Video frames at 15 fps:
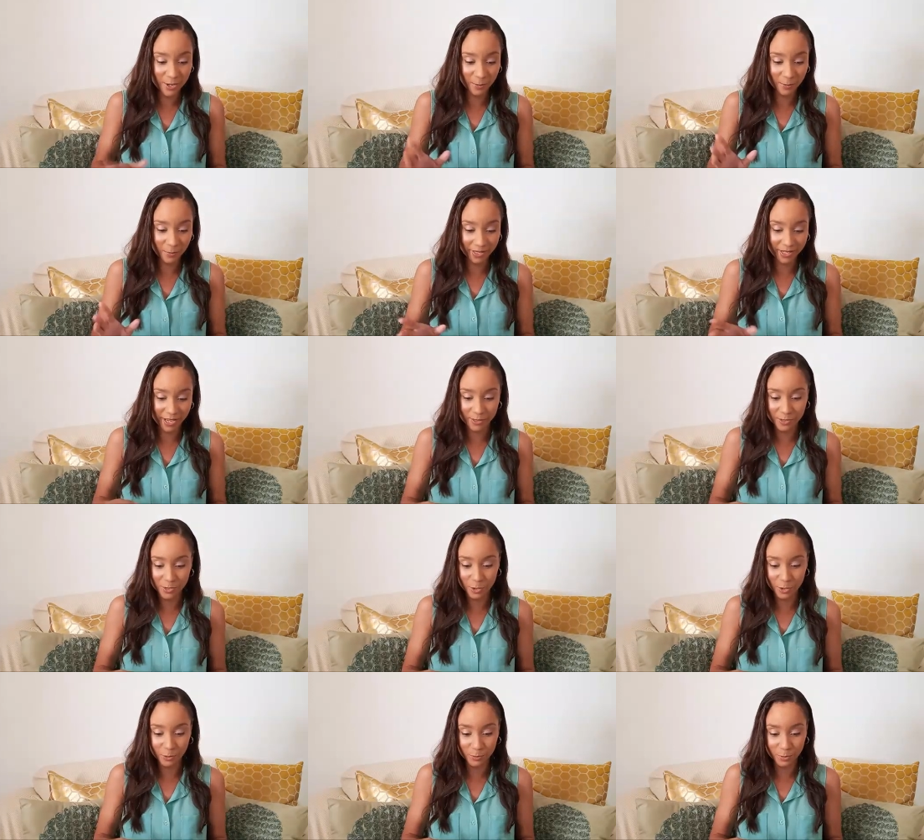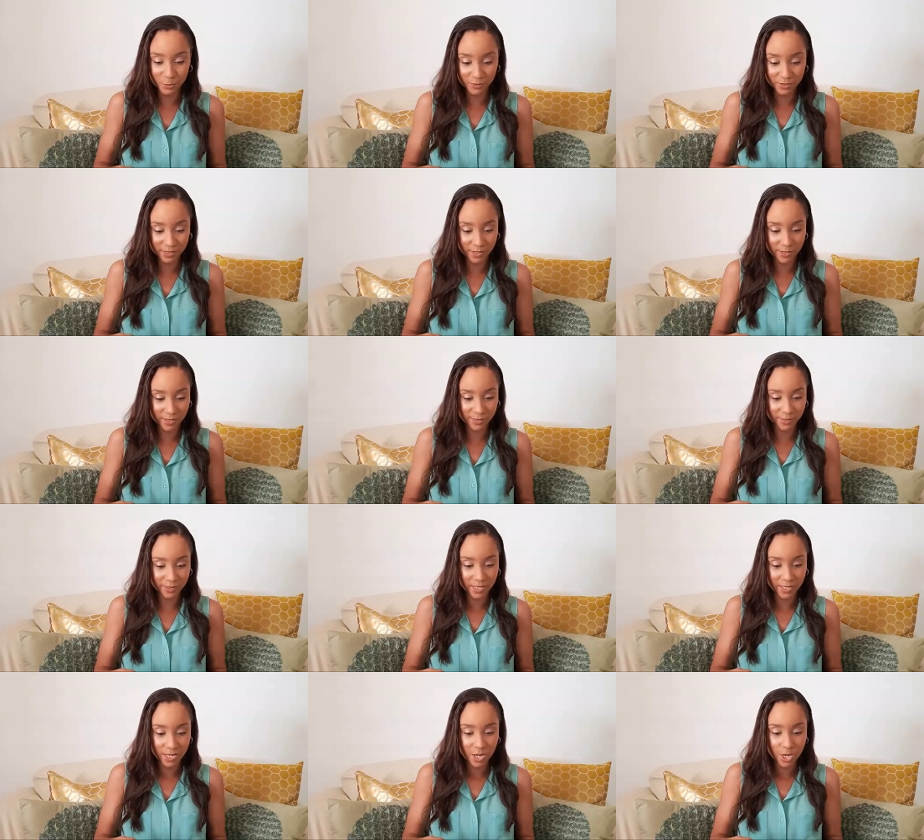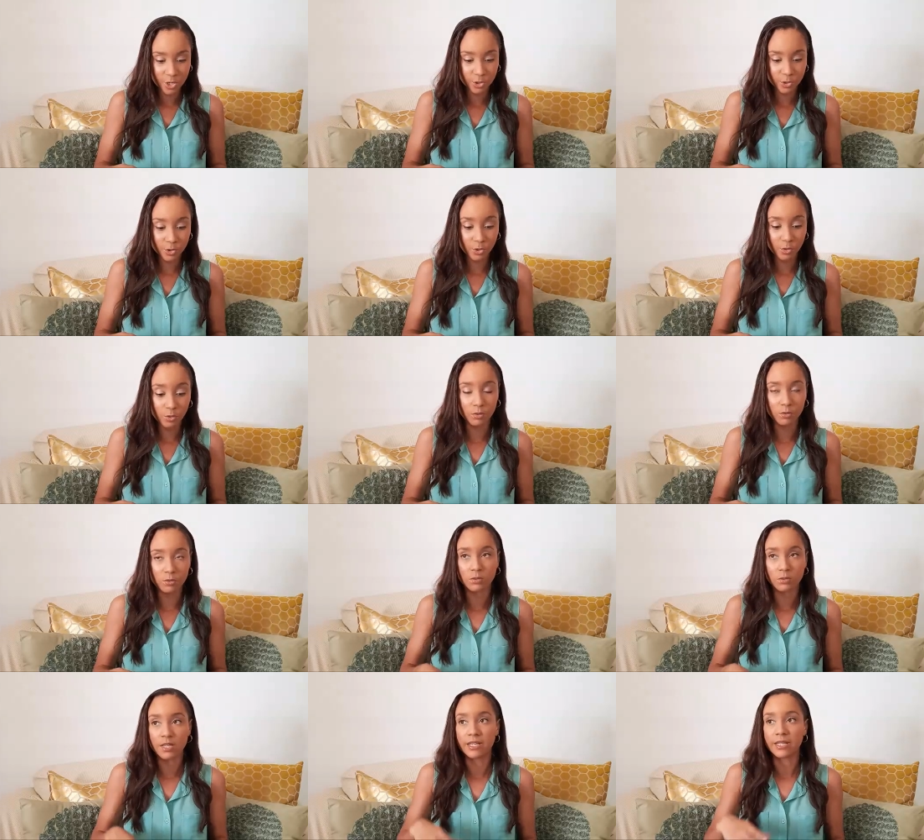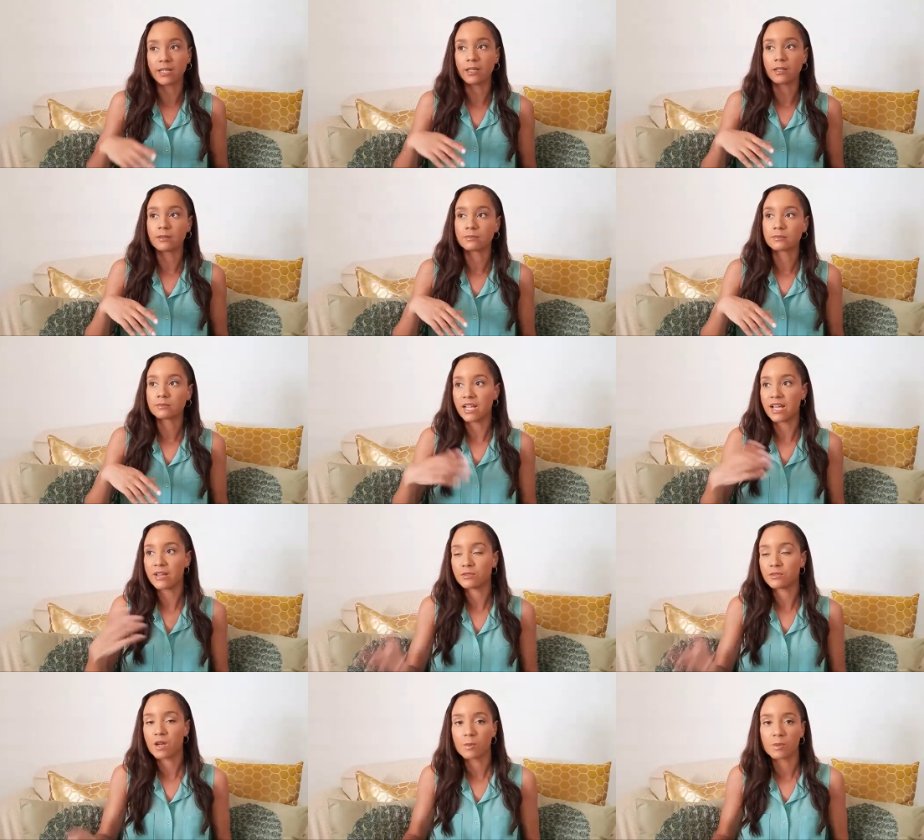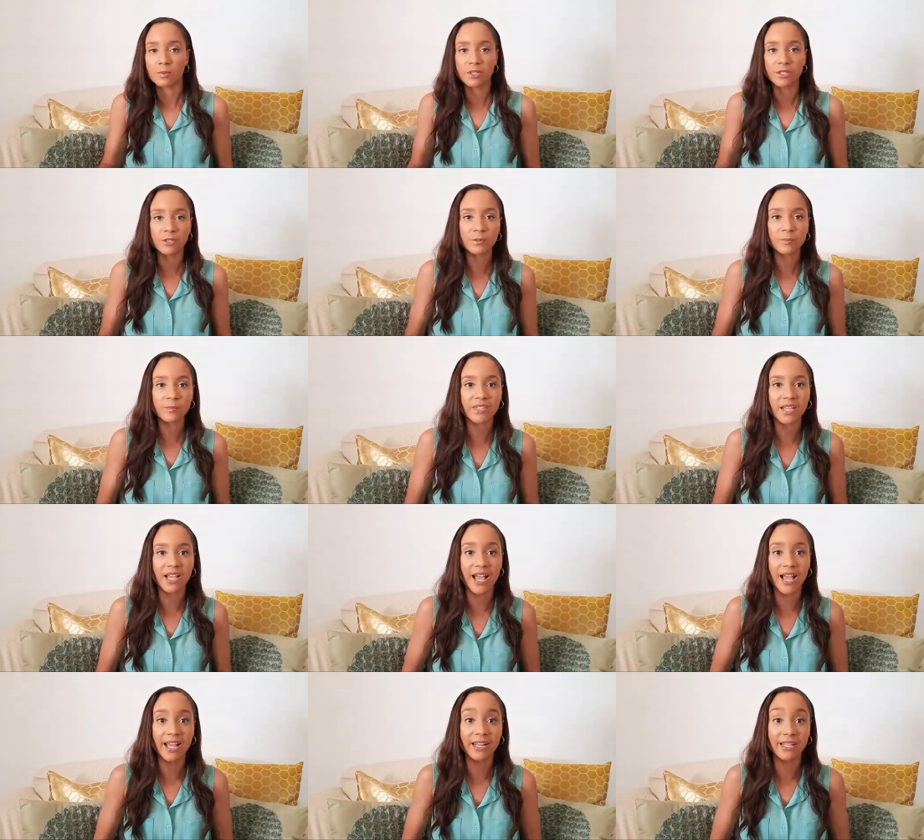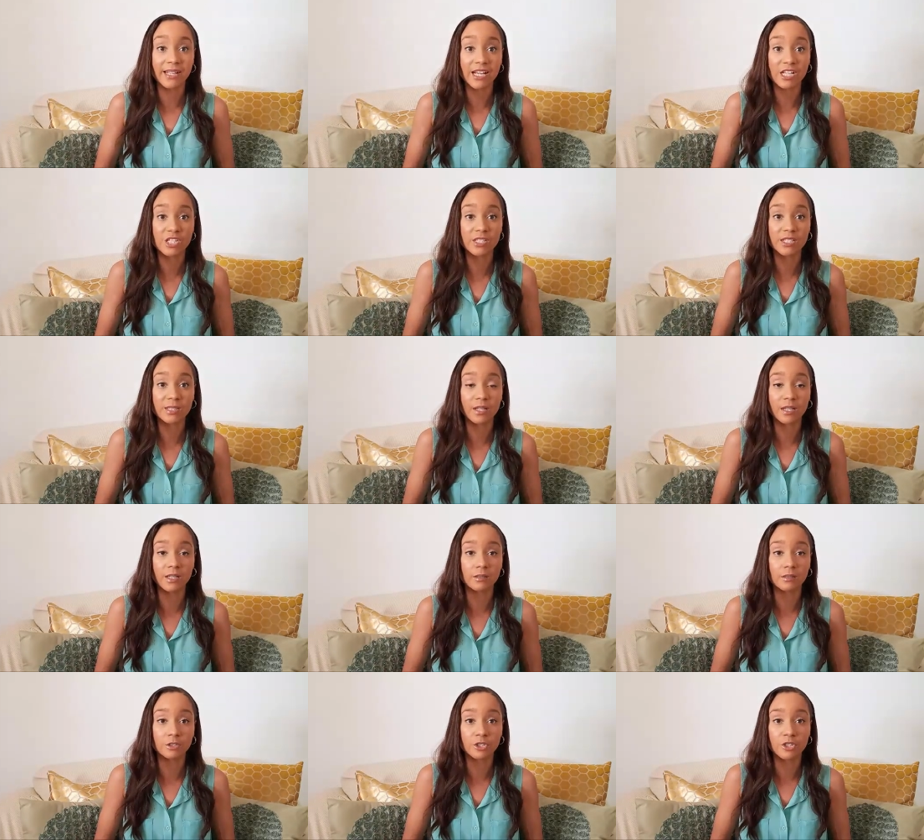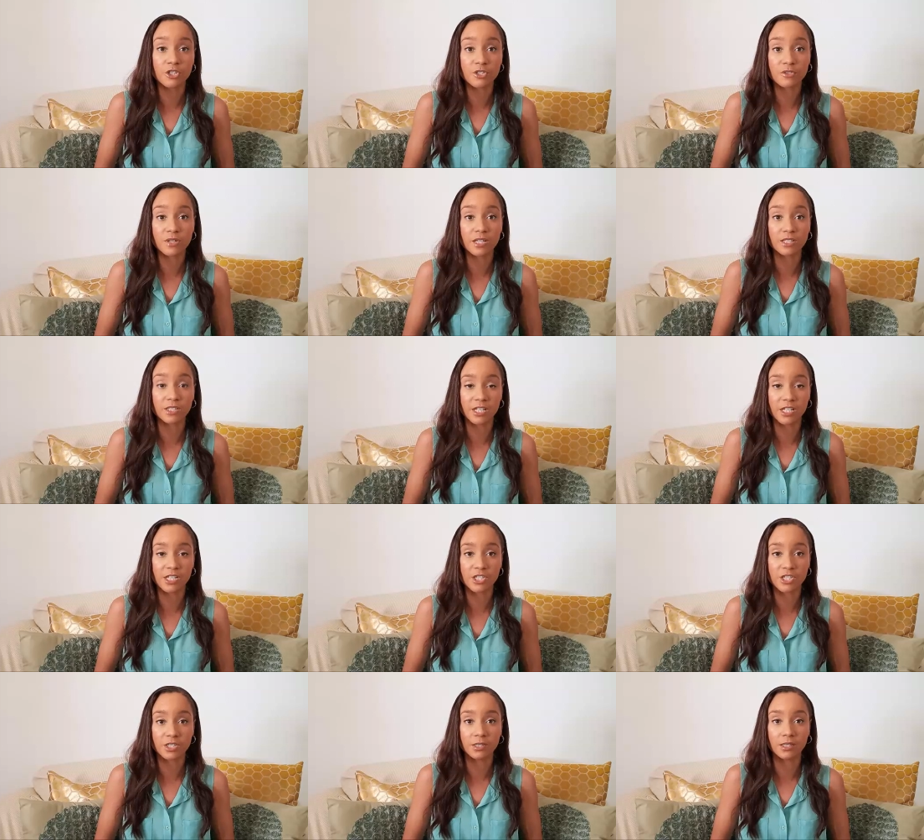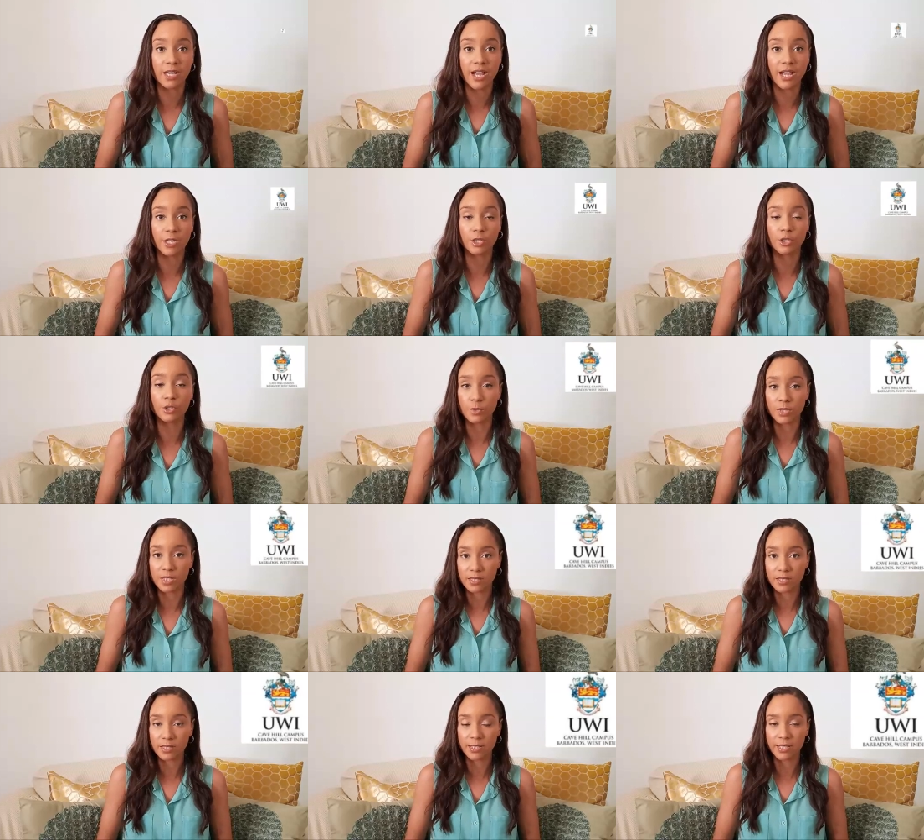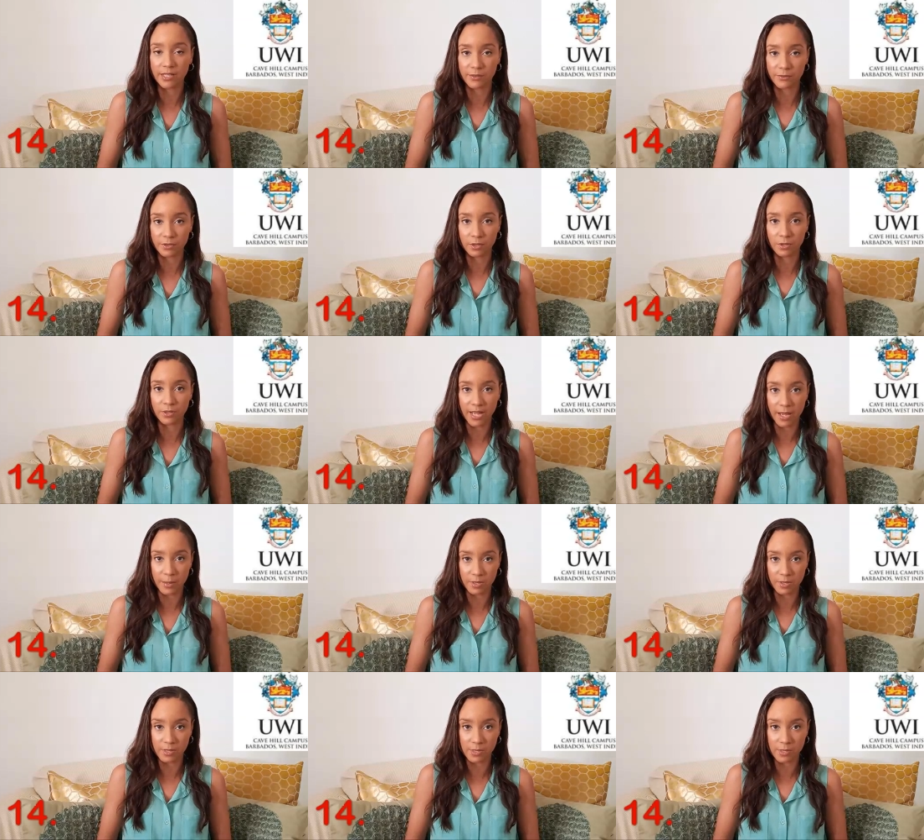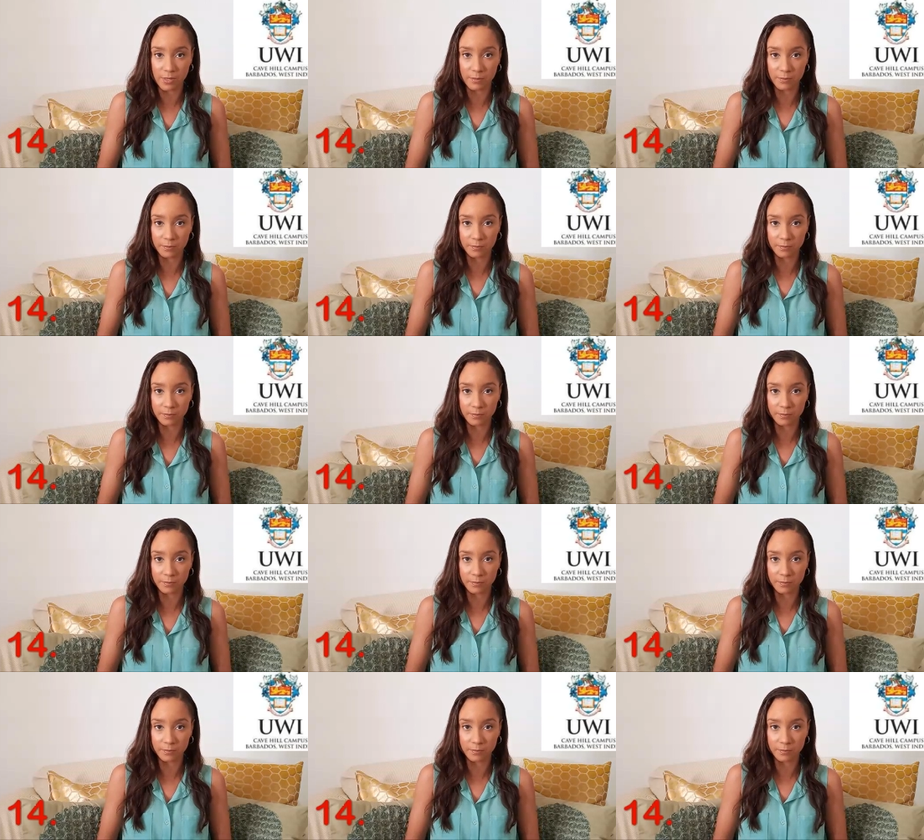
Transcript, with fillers: But yeah, so moving on. So I left Combermere and I actually did my tertiary education at U W I, Cave Hill campus.